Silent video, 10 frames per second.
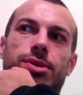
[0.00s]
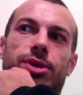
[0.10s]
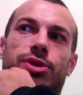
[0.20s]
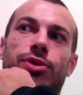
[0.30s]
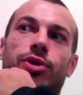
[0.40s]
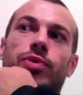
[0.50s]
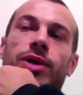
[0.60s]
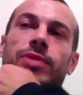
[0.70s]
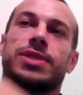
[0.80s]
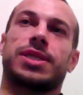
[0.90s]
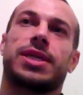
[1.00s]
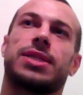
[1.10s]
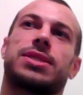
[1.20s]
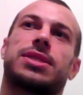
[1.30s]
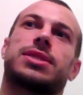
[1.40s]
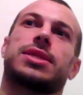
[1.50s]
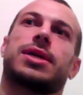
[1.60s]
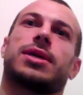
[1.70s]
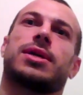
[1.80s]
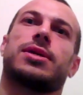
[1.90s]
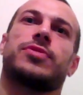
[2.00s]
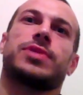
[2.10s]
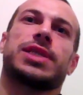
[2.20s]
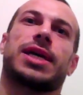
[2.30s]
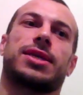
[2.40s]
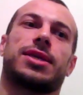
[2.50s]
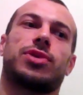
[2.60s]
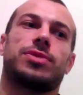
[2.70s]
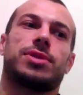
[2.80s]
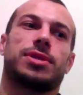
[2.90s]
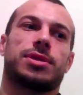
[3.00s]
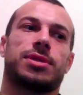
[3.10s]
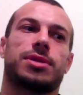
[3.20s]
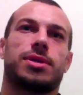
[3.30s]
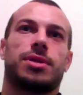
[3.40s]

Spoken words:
third one was against Iwazaki,